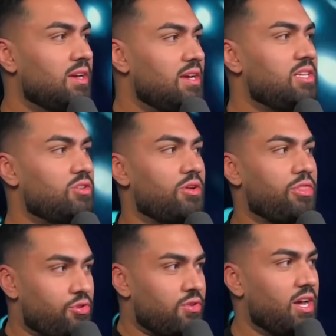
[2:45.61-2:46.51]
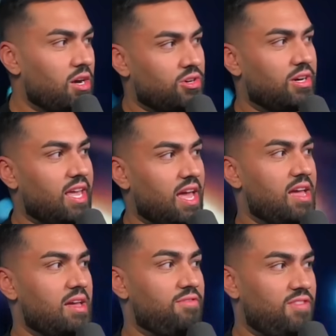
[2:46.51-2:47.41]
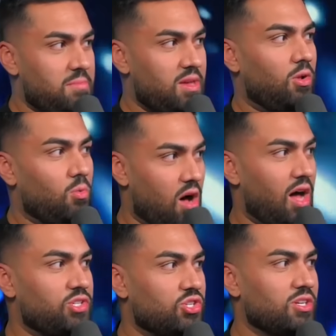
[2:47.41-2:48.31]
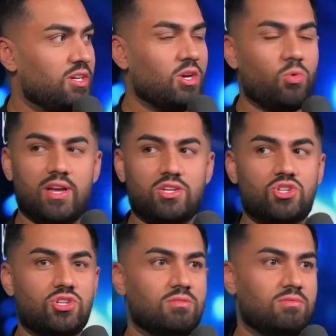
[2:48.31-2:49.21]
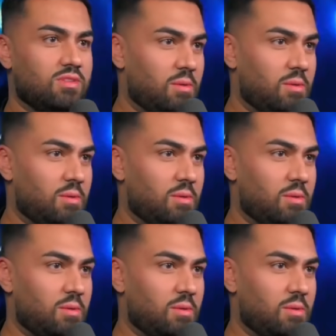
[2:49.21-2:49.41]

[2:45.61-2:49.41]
is either a three hundred K female watch, mm-hmm. which...